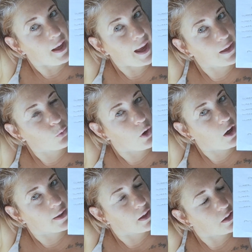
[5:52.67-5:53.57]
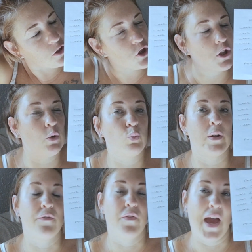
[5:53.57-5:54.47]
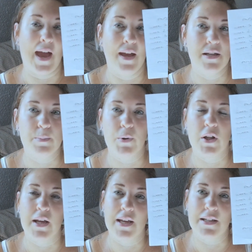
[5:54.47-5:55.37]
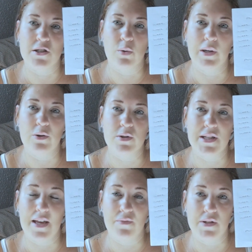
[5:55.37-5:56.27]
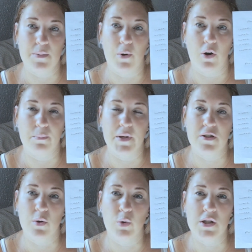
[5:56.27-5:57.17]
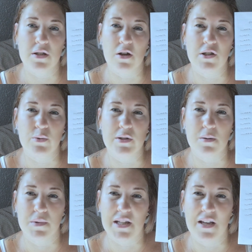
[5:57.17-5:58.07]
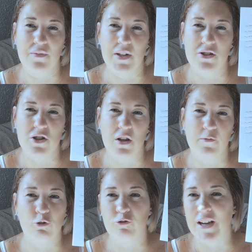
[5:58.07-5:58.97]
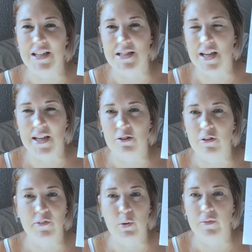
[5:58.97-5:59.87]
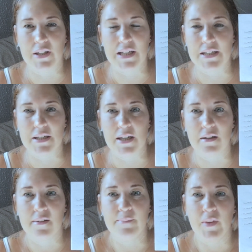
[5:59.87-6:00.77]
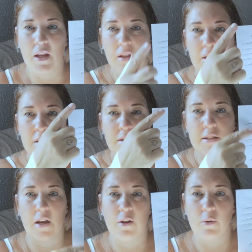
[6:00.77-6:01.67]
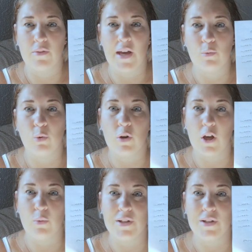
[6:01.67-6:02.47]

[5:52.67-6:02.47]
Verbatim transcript: and what i'm going to do with that is put it into a little savings pot because i want to start doing some savings you know for a rainy day or if you ever need it so that will go